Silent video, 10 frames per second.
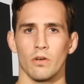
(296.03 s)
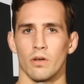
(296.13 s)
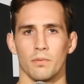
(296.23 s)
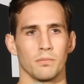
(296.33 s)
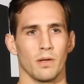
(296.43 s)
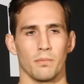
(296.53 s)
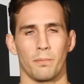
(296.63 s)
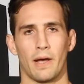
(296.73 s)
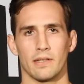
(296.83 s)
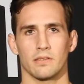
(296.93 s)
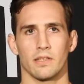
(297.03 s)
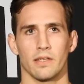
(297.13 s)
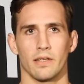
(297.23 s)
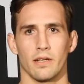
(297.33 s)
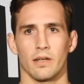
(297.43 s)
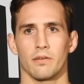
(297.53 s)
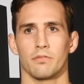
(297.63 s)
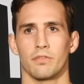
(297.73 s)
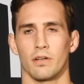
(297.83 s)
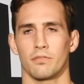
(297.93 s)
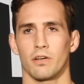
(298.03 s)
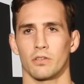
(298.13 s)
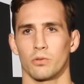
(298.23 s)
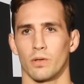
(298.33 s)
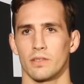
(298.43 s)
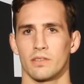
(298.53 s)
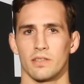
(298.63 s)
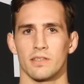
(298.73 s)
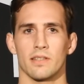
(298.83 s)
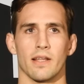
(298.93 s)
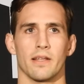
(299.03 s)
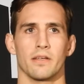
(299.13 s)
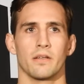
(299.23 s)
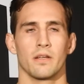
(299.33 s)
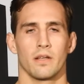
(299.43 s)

No, I'm past it. I've fought twice since then.